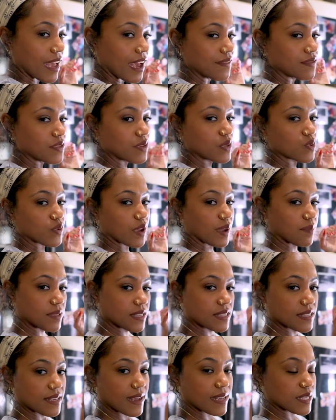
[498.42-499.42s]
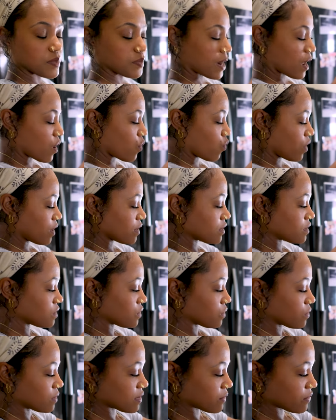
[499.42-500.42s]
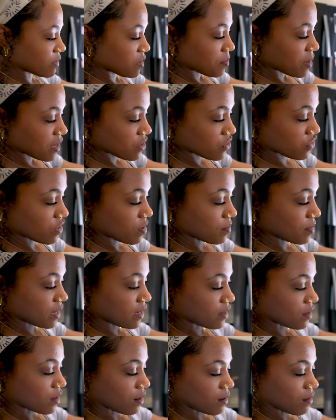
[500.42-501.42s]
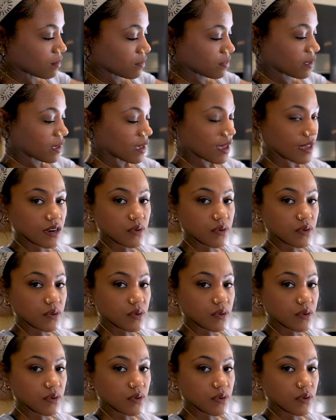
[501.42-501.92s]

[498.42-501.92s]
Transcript: have to scrape the sides, but I want to because I want to make sure I'm getting all that.